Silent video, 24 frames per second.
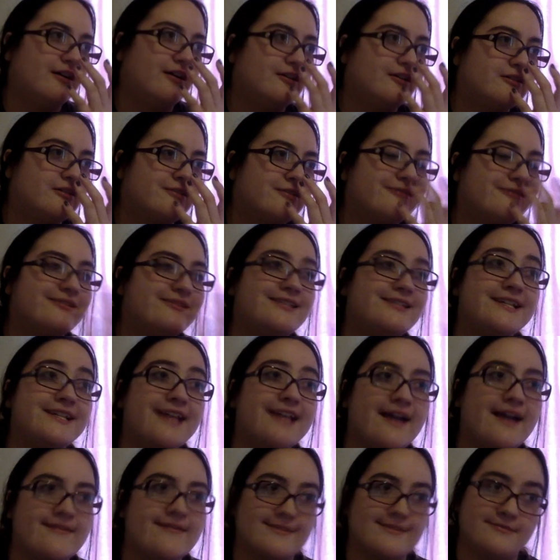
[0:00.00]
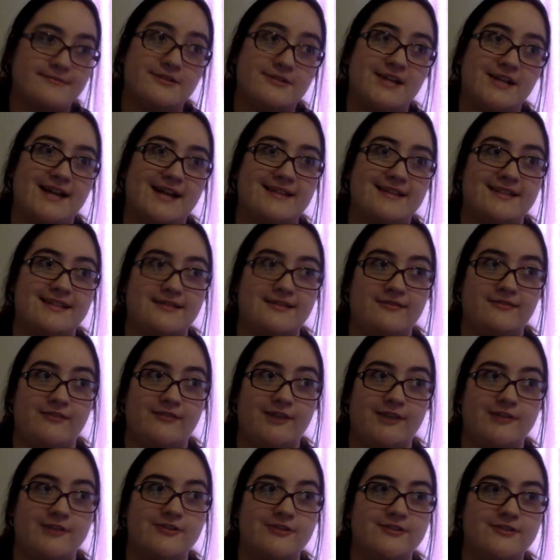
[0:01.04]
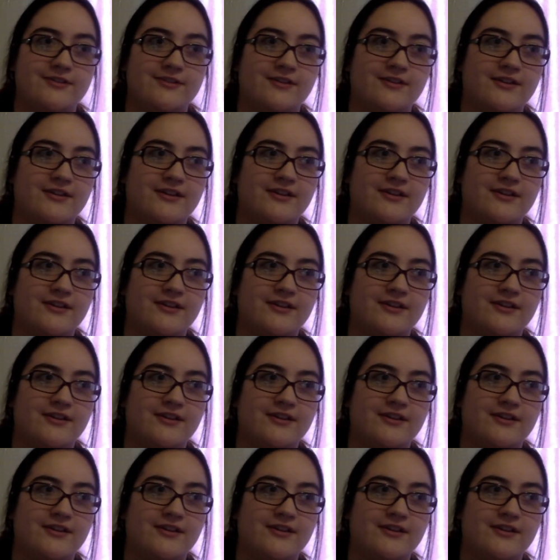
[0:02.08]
So it did have some jazzy feel.